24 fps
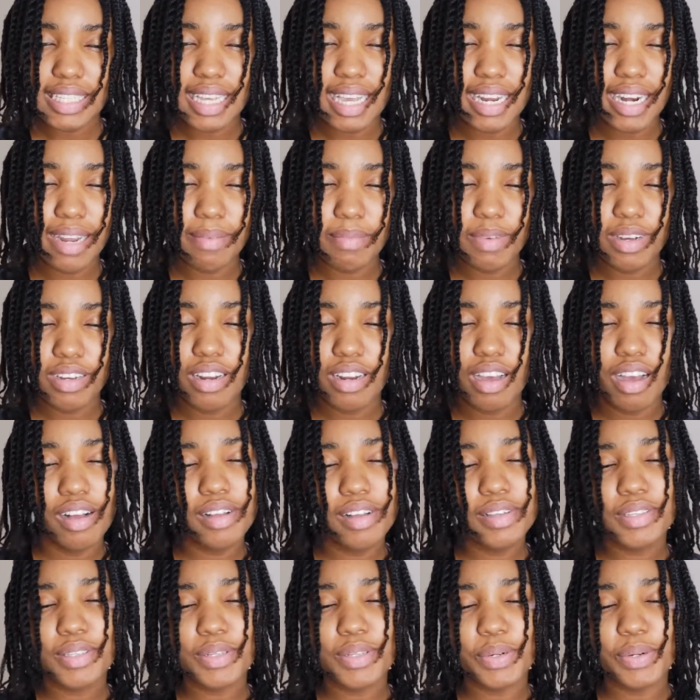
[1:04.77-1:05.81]
and I'm gonna
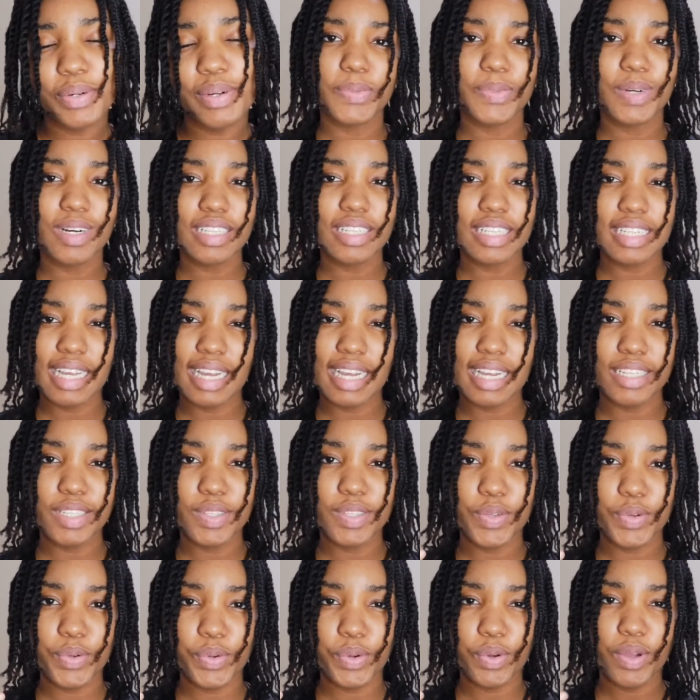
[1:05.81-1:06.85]
also walk you guys
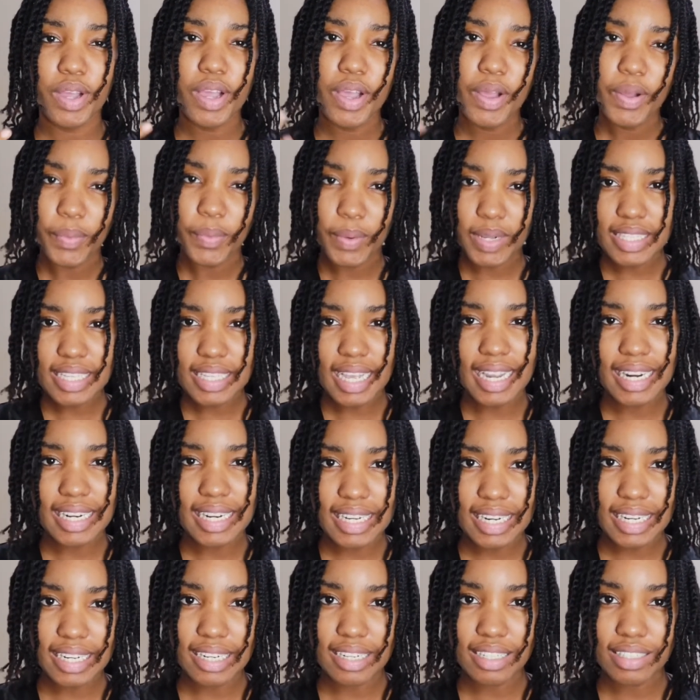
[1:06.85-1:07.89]
through what I
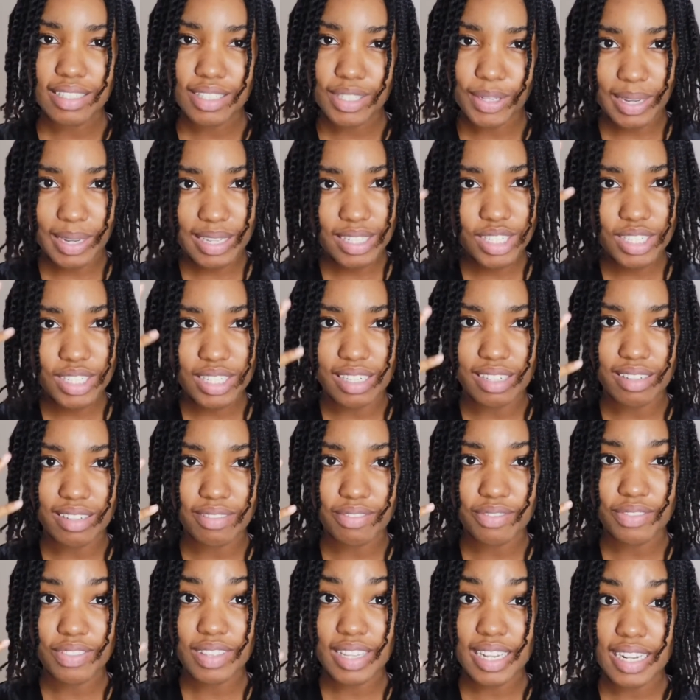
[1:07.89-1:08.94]
did to achieve
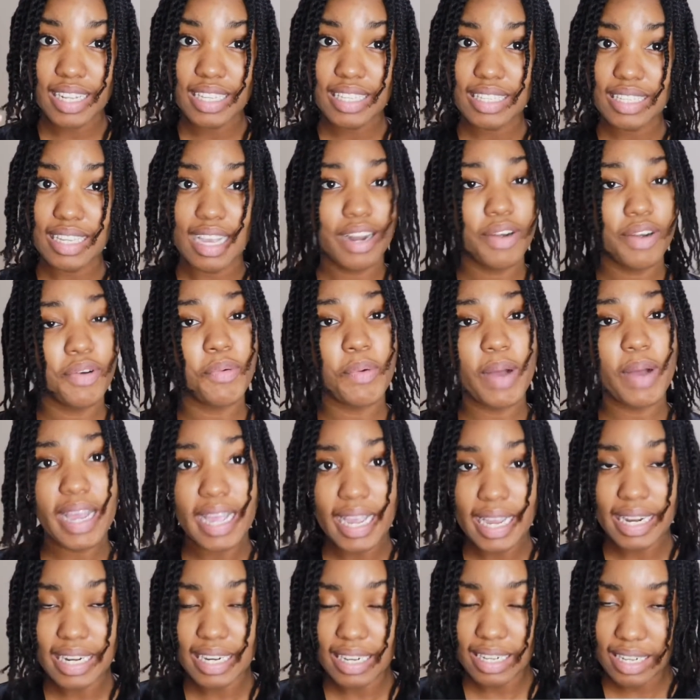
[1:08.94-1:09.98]
this and why
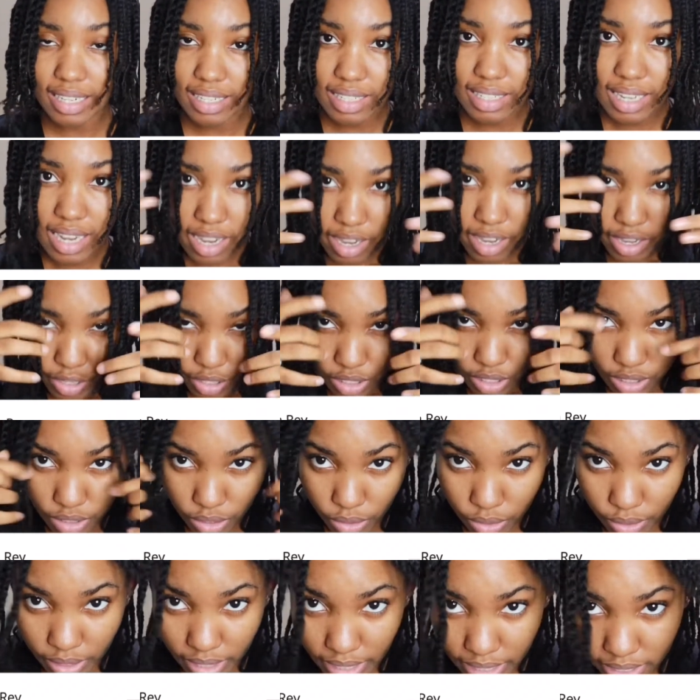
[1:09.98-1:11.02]
I did it.
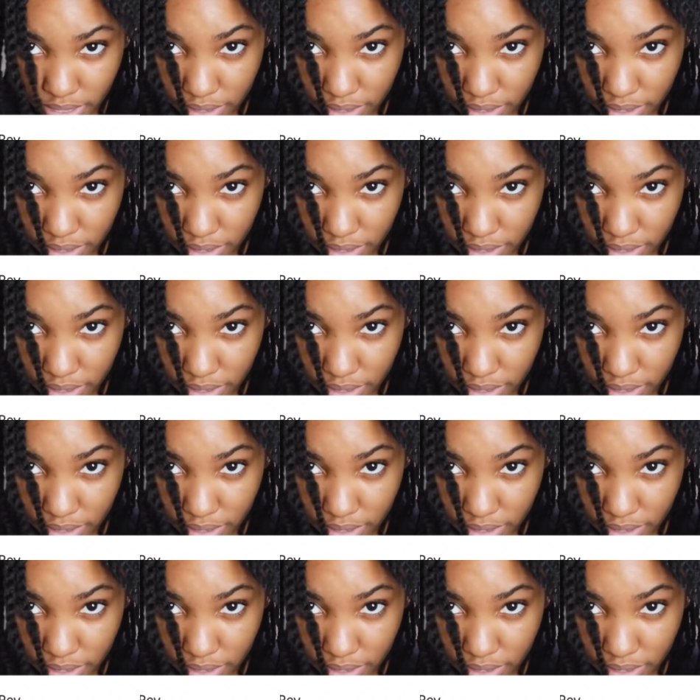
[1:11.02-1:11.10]
So in the